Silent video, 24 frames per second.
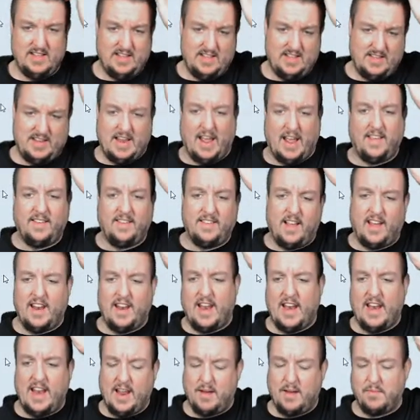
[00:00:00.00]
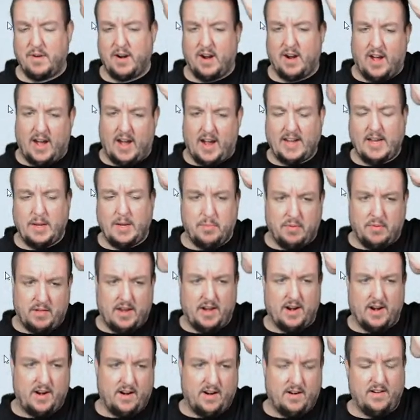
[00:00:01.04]
Yeah, I saw that Amber, a hockey
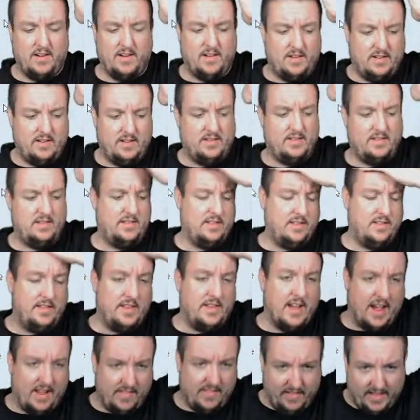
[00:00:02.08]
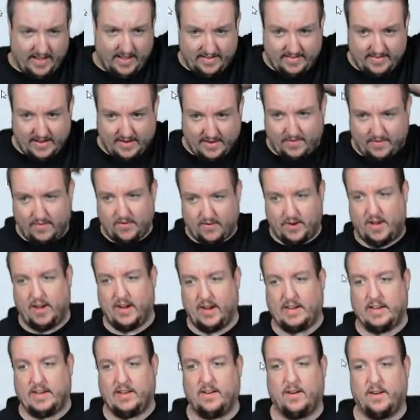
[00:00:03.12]
player, died last night from a
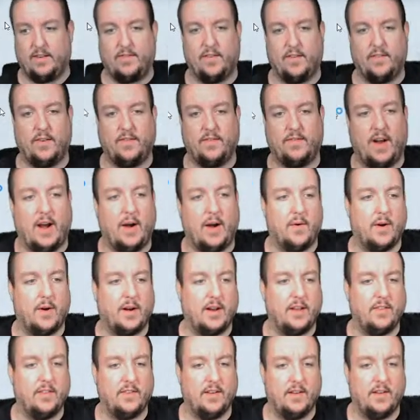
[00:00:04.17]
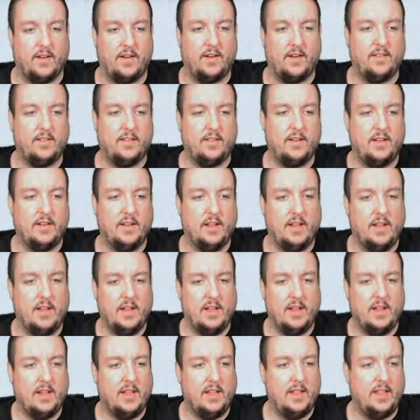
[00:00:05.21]
hockey, or from a firework incident.
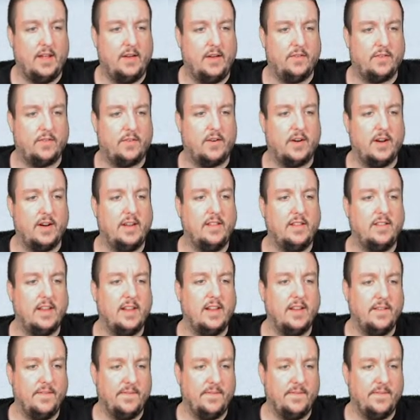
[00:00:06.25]
That was crazy.